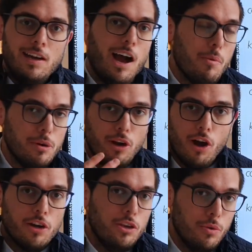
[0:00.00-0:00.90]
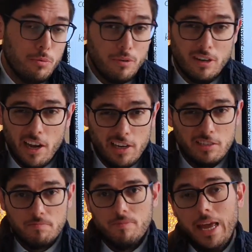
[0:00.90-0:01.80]
I would argue, and it
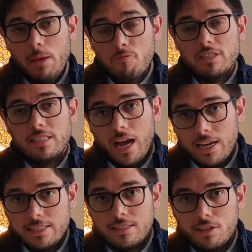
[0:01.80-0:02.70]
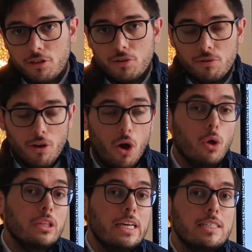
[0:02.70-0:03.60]
is emphasized through the
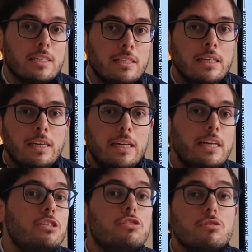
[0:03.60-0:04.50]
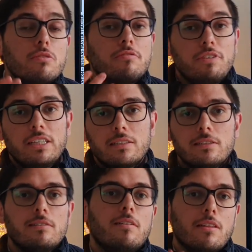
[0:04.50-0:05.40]
whole lesson, is to
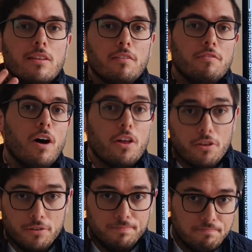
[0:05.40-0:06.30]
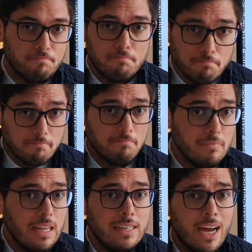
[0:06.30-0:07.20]
reveal the Father.
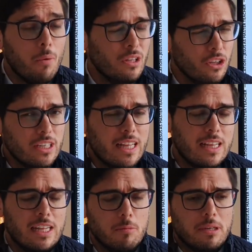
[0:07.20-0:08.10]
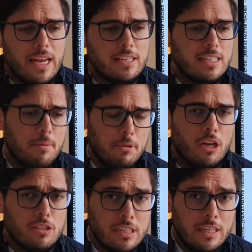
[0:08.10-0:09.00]
Now we'll look at that a little bit later. Let me
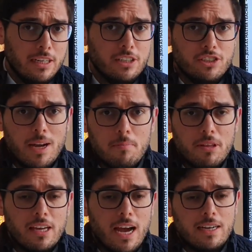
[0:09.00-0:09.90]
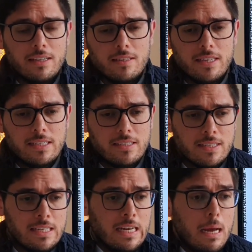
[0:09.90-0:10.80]
not jump the gun in this
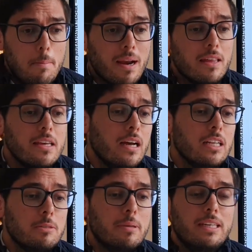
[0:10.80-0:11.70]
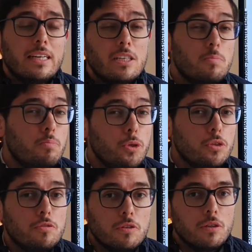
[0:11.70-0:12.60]
instance. But I think ultimately it is
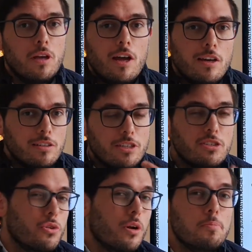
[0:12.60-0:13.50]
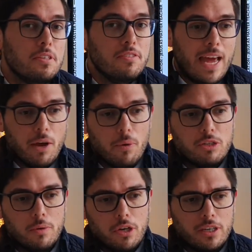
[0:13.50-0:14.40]
beautiful descriptive
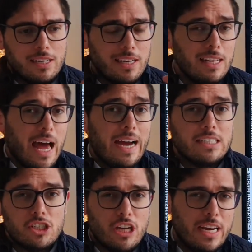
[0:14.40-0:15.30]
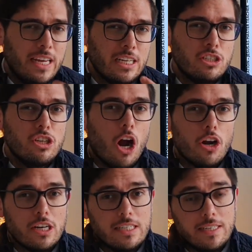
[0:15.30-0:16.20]
language. We look at light shining in
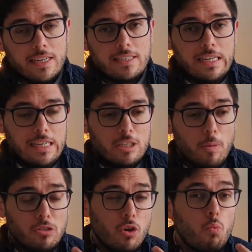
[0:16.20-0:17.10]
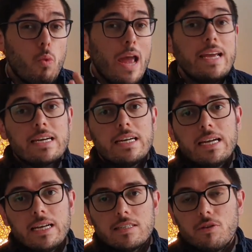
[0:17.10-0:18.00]
darkness. It is supposed to awaken
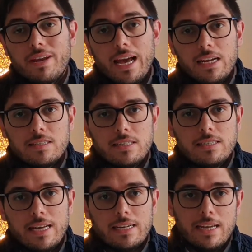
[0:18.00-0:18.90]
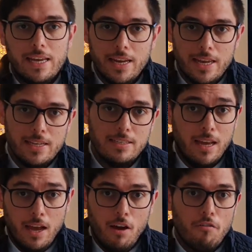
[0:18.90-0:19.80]
in us the reality that it
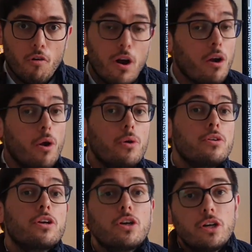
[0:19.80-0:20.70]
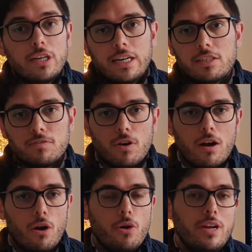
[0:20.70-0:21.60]
is for our own good, it is for
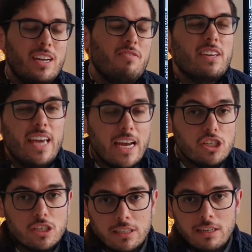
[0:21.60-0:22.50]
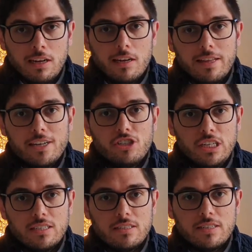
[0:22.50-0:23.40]
our own edification that
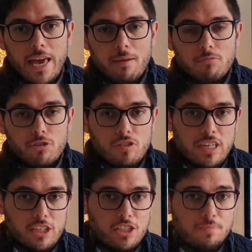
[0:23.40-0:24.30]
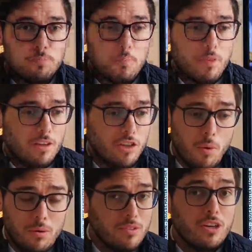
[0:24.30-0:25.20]
Jesus came to teach. So
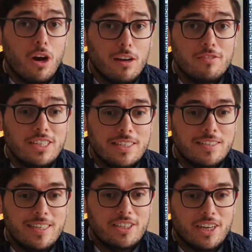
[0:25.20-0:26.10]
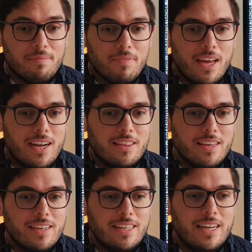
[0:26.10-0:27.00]
what was the goal of Jesus' teaching? And I
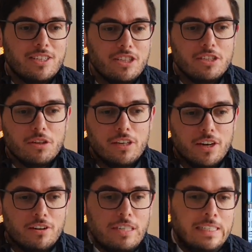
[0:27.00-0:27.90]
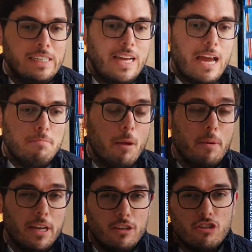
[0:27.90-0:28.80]
think let us just look here at
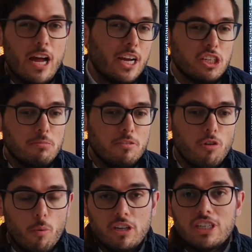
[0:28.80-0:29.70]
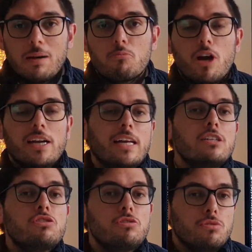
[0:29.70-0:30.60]
maybe an introduction before we jump right
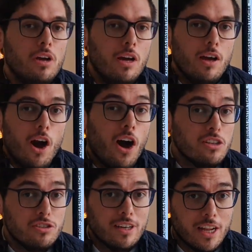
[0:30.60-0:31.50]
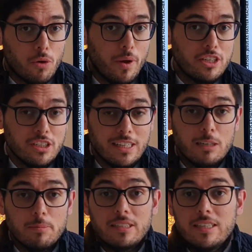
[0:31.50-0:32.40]
into answering that question a
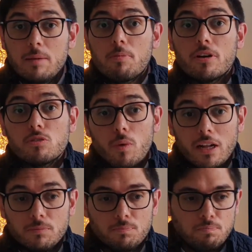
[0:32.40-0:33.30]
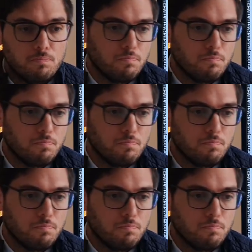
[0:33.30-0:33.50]
little bit deeper as well.